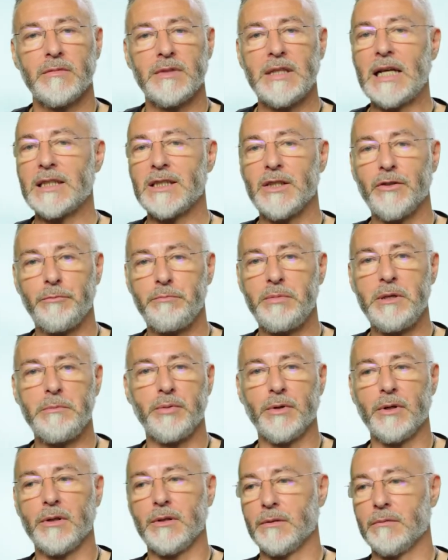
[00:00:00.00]
native
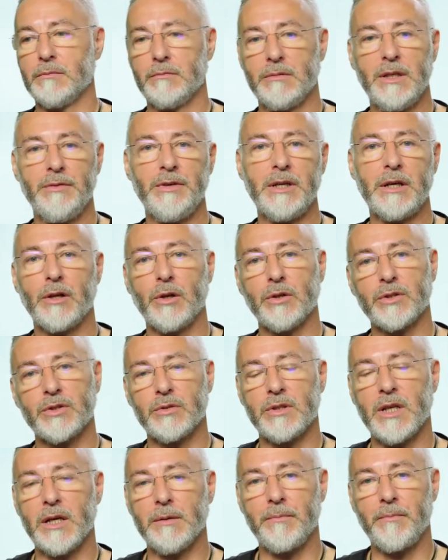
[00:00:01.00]
people living close
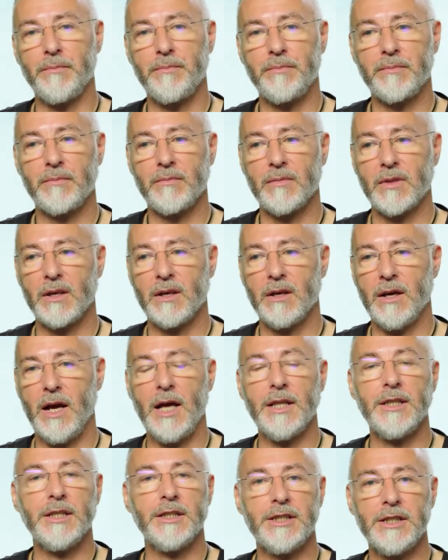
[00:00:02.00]
to them,
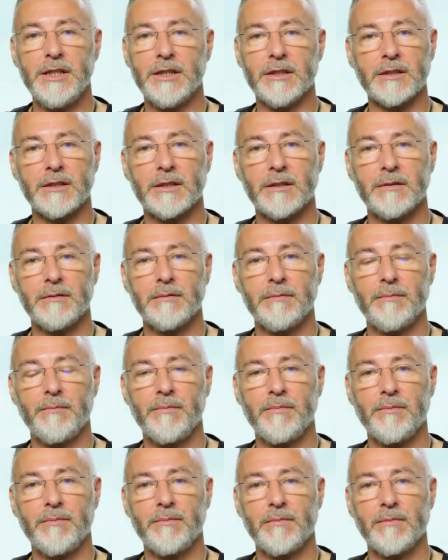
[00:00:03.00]
and they didn't.
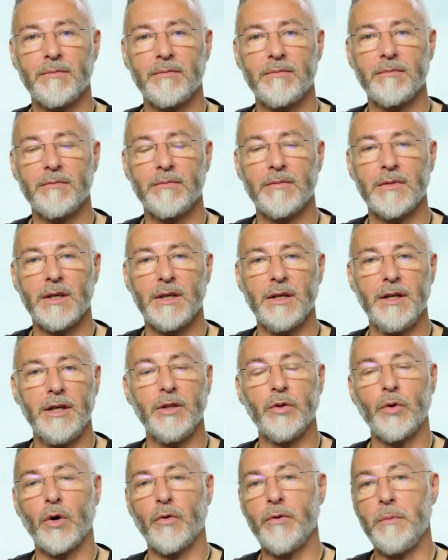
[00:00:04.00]

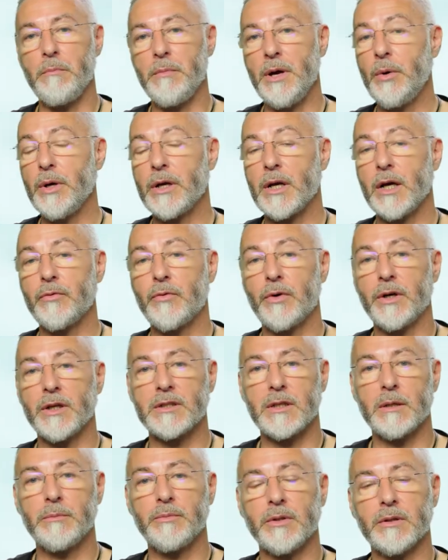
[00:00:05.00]
In North America, for
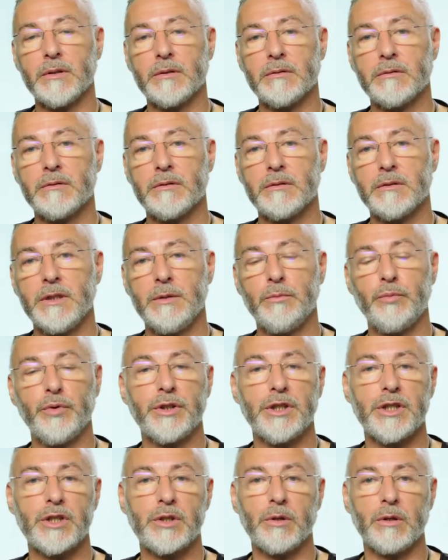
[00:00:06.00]
example, in
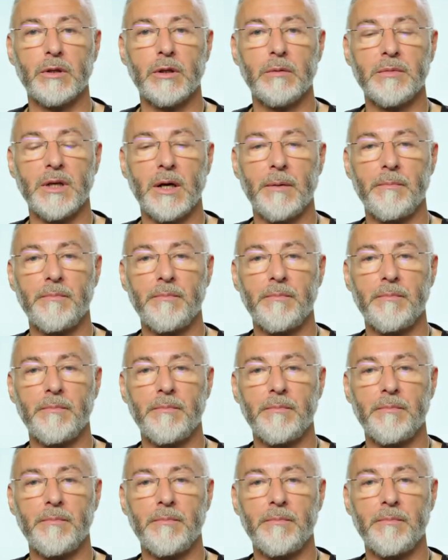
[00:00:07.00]
British Columbia,